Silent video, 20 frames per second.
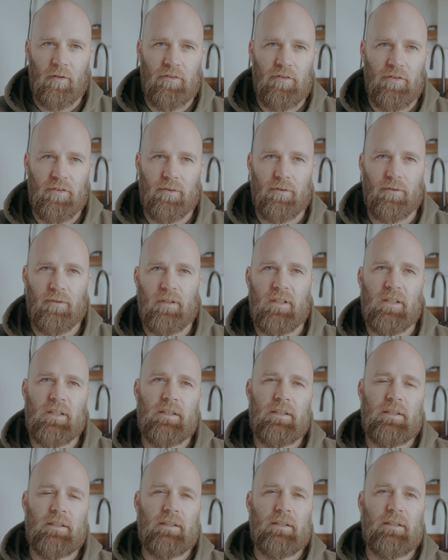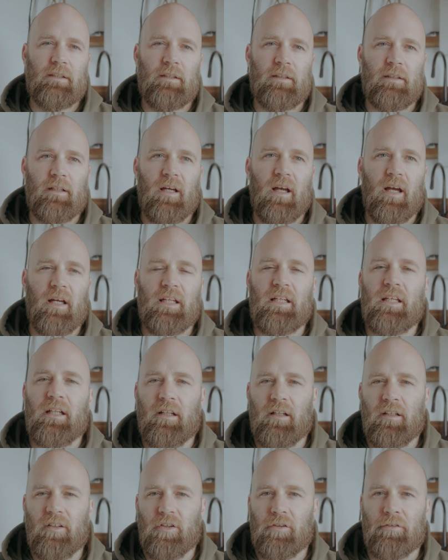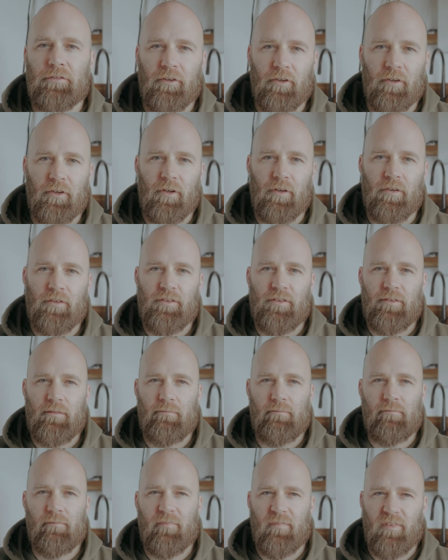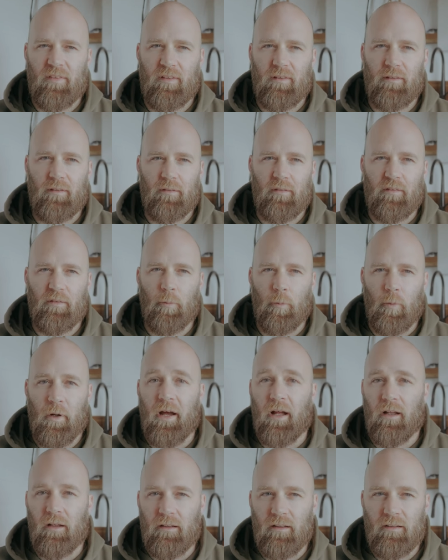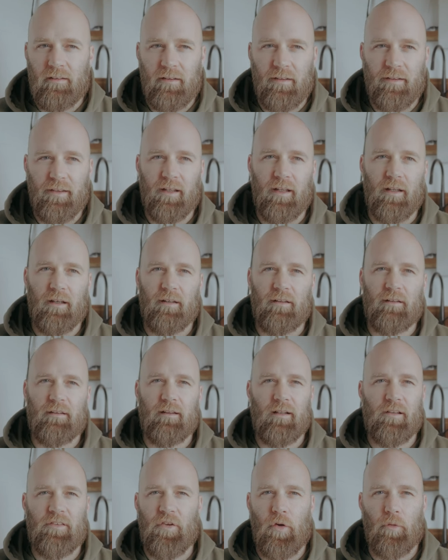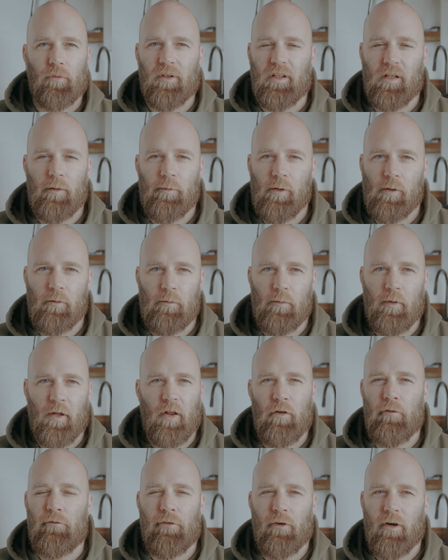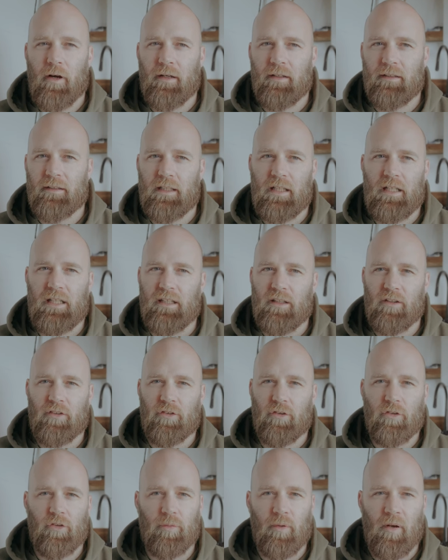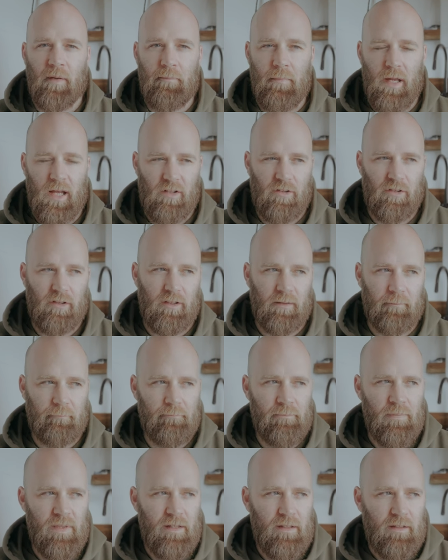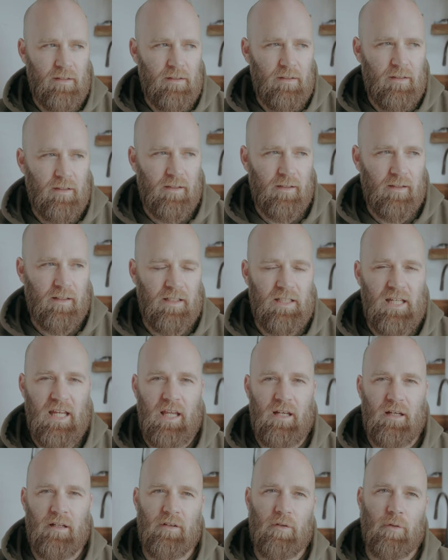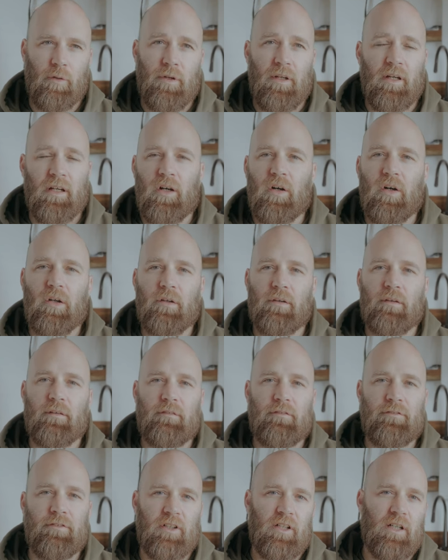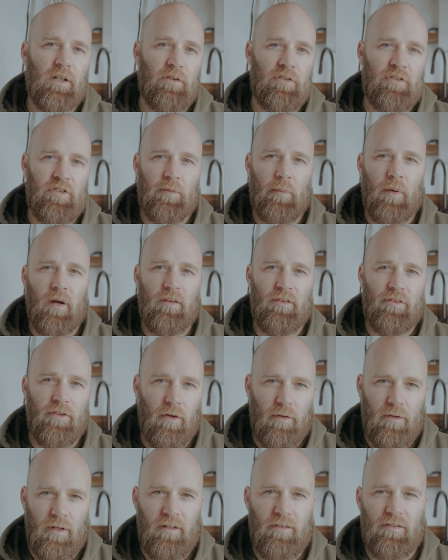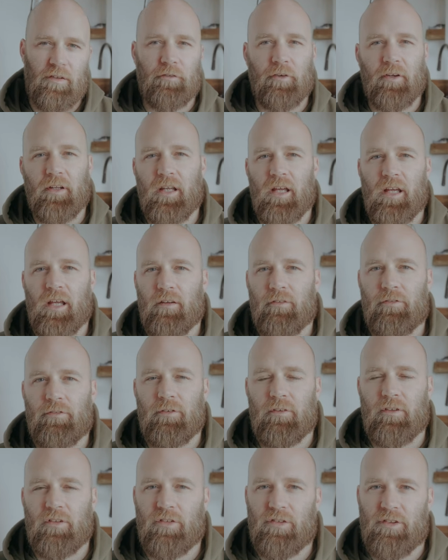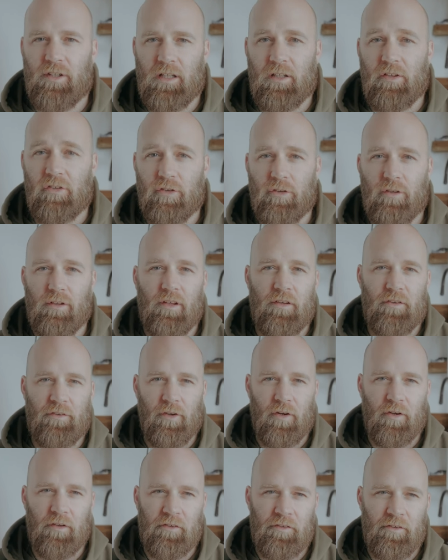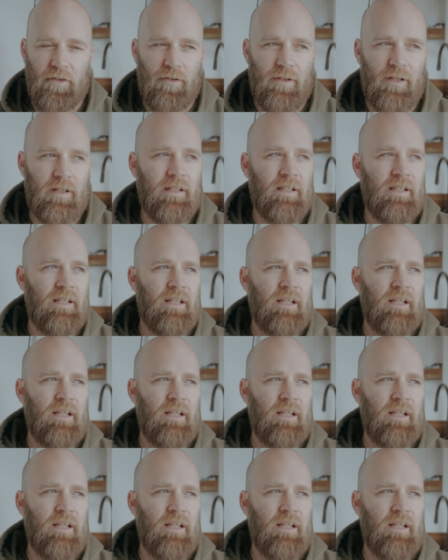to edit your photos well, then it's not really a problem. I don't find any issues when I'm matching Canon or Nikon files to my Sony's if I have a second shooter that's not on Sony.